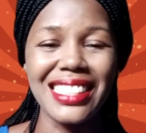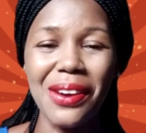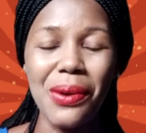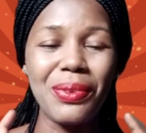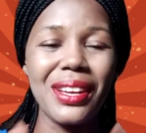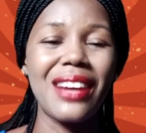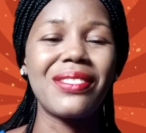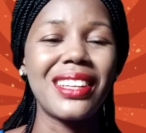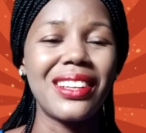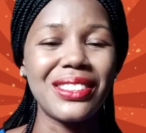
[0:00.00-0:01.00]
I hope you're
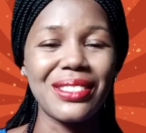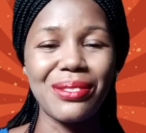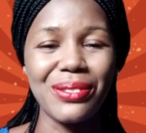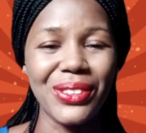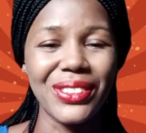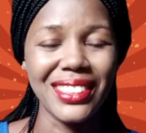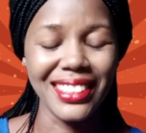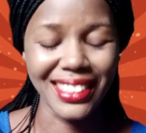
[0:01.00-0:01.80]
having a lot of fun.